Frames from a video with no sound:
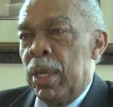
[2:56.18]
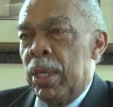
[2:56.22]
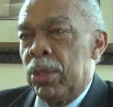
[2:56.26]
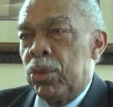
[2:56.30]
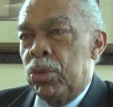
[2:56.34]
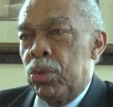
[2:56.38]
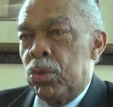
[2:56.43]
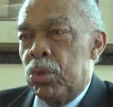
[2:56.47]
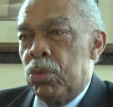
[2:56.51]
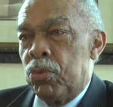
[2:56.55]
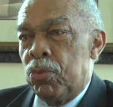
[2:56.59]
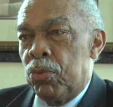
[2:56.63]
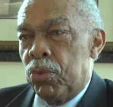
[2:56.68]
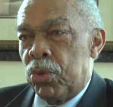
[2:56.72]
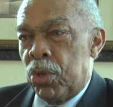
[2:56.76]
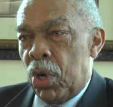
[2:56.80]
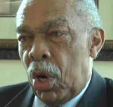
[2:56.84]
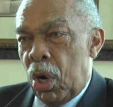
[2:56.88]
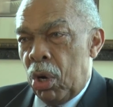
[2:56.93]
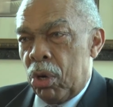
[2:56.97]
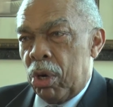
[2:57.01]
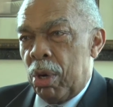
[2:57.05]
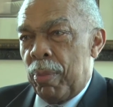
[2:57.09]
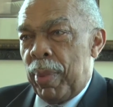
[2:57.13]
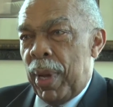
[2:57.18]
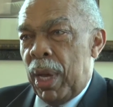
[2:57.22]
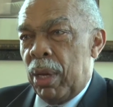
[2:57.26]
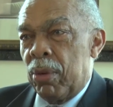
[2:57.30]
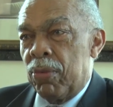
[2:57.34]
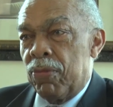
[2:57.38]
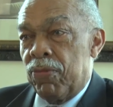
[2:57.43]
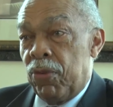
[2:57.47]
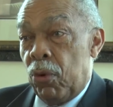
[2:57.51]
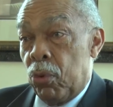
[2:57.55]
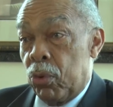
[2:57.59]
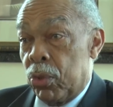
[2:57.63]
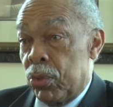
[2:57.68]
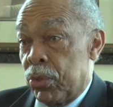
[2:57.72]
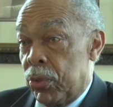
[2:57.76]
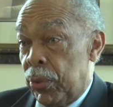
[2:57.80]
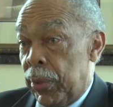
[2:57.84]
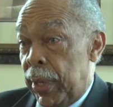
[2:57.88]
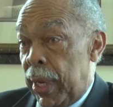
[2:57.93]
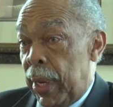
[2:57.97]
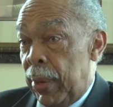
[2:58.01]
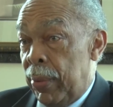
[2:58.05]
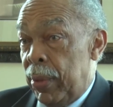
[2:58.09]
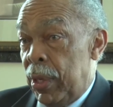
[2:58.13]
to talk about and focus
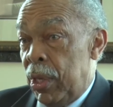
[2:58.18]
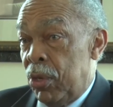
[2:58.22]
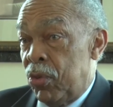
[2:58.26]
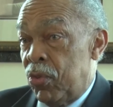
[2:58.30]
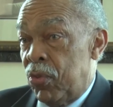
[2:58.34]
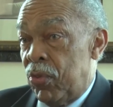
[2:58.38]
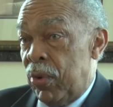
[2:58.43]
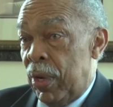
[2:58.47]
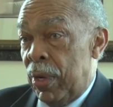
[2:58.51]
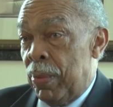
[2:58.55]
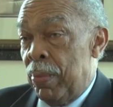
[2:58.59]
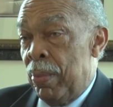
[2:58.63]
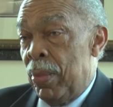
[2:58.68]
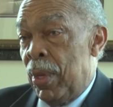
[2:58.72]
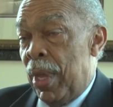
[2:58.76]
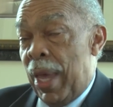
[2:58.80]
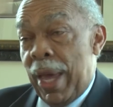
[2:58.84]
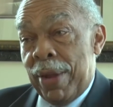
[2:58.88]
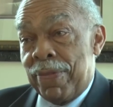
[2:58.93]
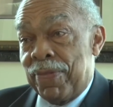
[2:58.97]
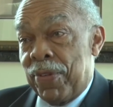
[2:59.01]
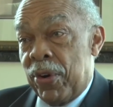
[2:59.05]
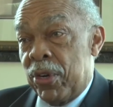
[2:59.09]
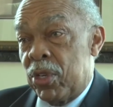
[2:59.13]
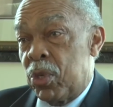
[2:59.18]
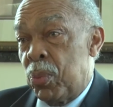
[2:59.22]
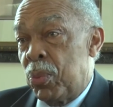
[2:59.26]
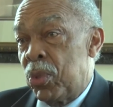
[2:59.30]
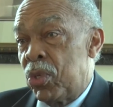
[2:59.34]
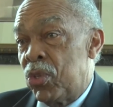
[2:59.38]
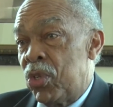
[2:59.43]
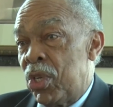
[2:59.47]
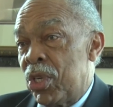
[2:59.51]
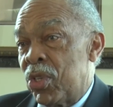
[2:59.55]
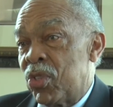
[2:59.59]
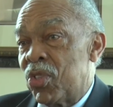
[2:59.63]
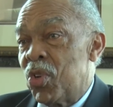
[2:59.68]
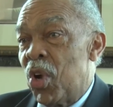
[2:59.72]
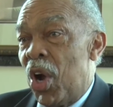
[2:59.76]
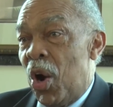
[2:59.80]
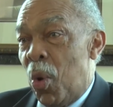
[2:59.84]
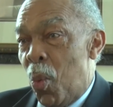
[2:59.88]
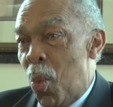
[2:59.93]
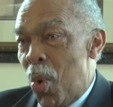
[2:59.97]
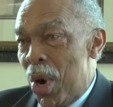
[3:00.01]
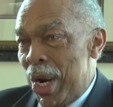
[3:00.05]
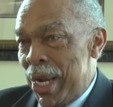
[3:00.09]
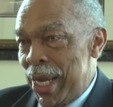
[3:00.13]
on our history. At first it was just a
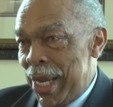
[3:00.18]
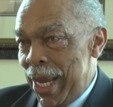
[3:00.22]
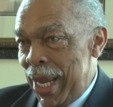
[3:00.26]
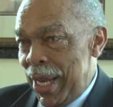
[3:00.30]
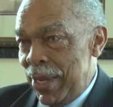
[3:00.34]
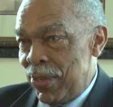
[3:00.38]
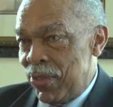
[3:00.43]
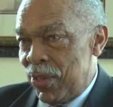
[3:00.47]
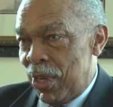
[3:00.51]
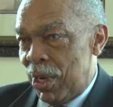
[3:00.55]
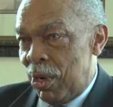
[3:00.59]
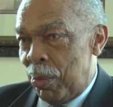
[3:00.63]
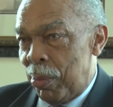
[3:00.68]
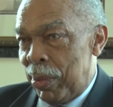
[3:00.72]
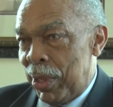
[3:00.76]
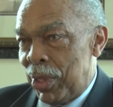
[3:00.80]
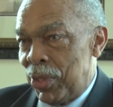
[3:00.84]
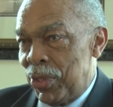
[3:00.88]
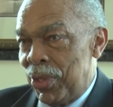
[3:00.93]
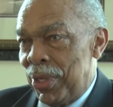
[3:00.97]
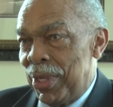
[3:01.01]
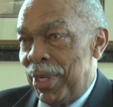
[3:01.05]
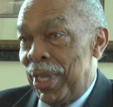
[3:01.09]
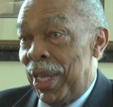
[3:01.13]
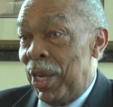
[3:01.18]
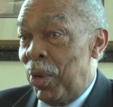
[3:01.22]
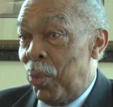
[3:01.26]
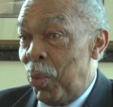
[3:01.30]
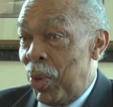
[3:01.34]
one-day celebration, then it